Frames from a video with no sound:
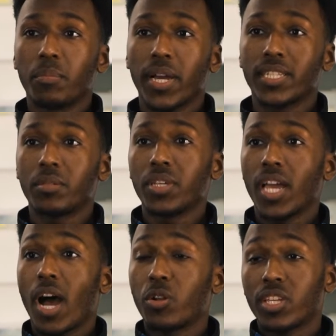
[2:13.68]
impacted me
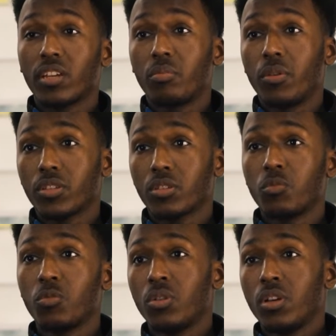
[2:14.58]
outside of
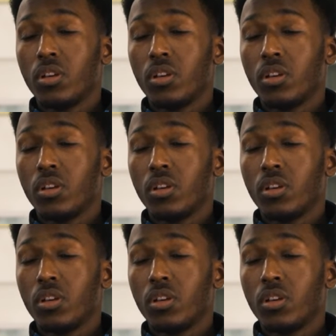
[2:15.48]
basketball